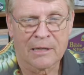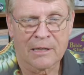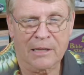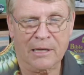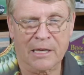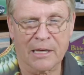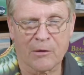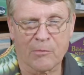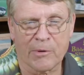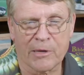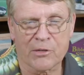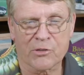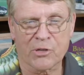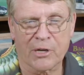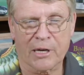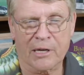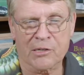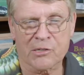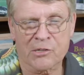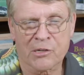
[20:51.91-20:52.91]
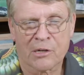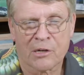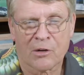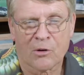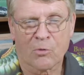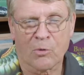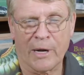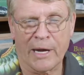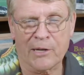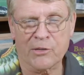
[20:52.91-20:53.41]
the kiwi chicks
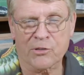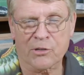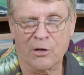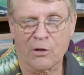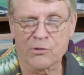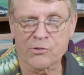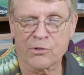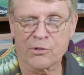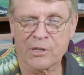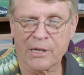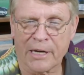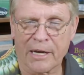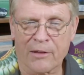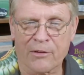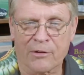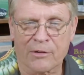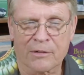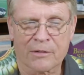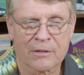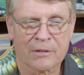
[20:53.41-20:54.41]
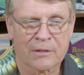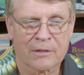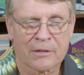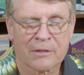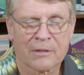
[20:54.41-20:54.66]
will hatch closer together.